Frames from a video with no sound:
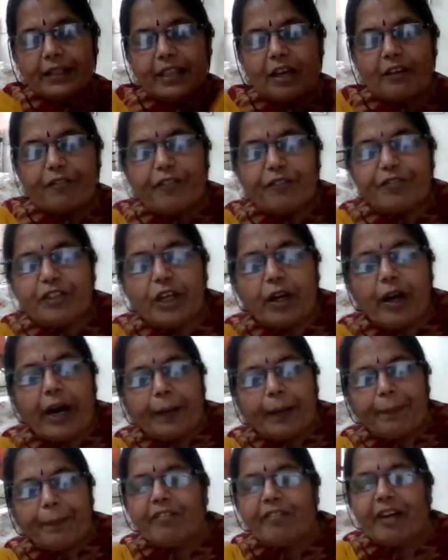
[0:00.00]
The fifth
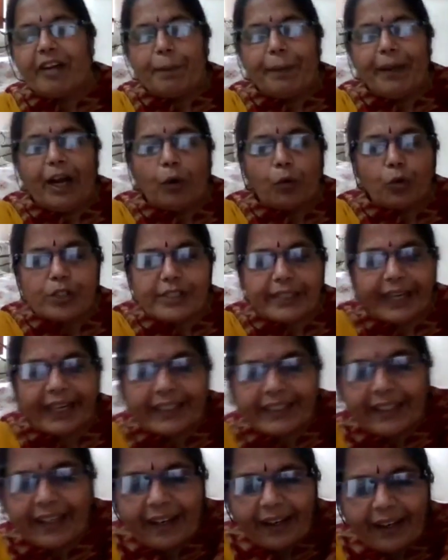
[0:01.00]
carbon will be outside
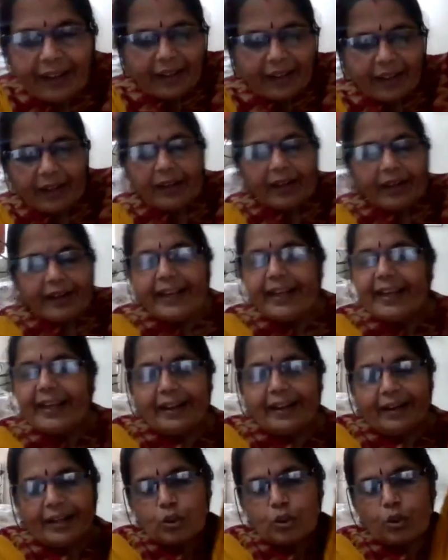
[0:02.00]
the
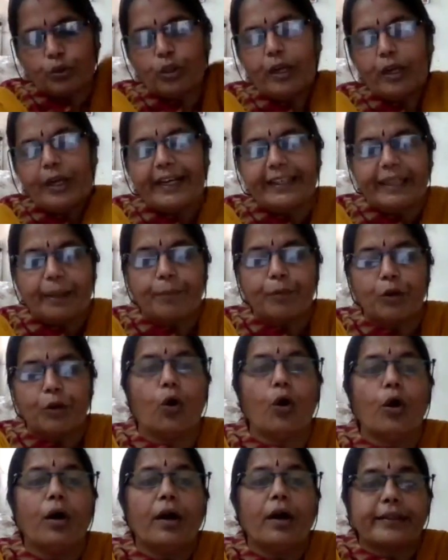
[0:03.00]
ring. So let them
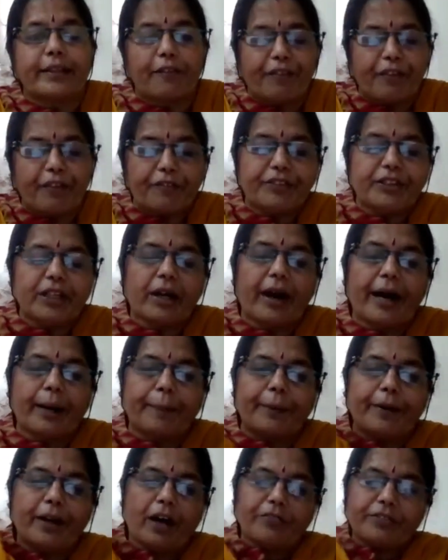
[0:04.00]
know the fifth
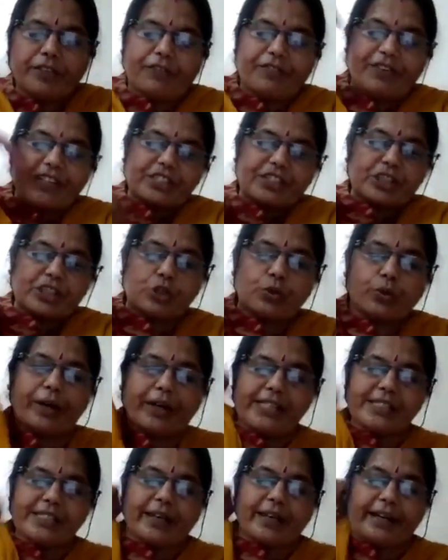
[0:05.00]
carbon of the first sugar
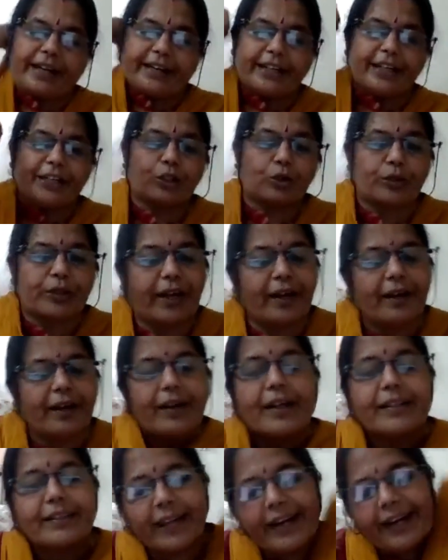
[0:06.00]
is connected to the
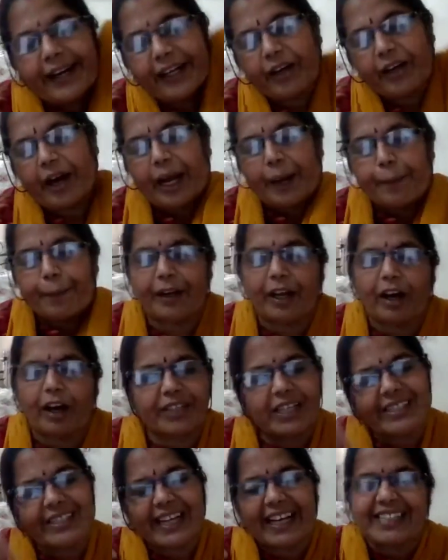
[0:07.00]
third carbon of
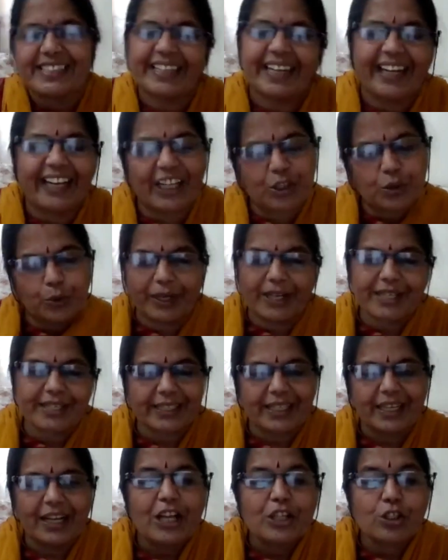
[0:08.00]
the succeeding sugars.
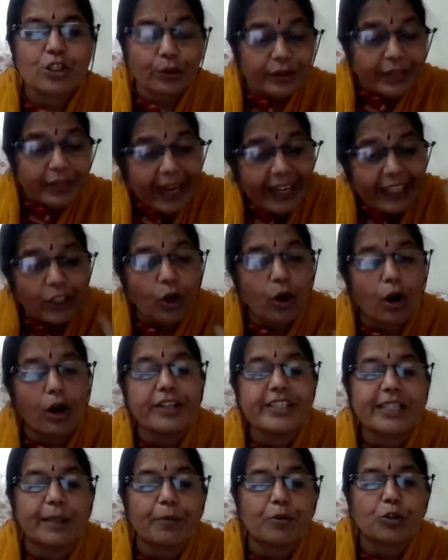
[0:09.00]
So that
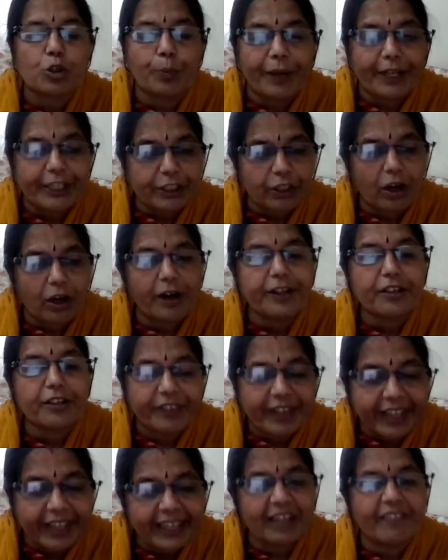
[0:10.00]
concept should be taught
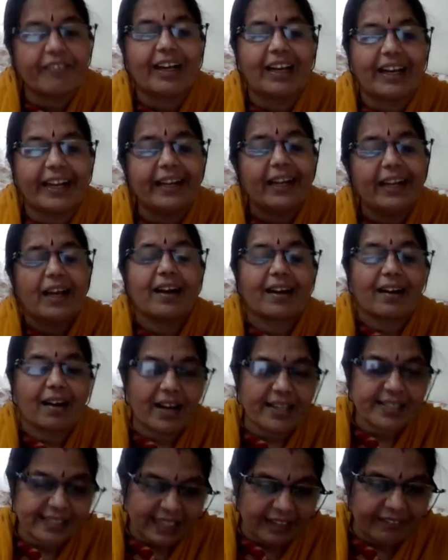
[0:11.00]
very well in
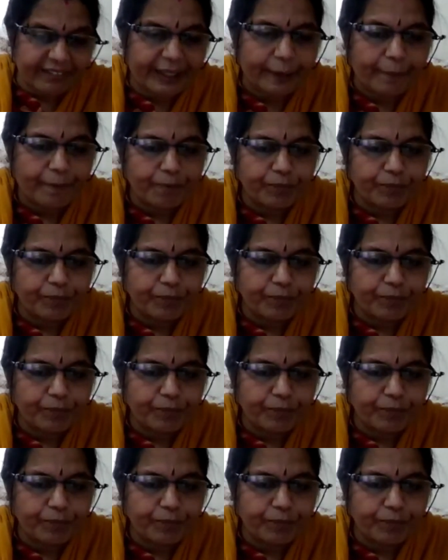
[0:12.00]
class 11.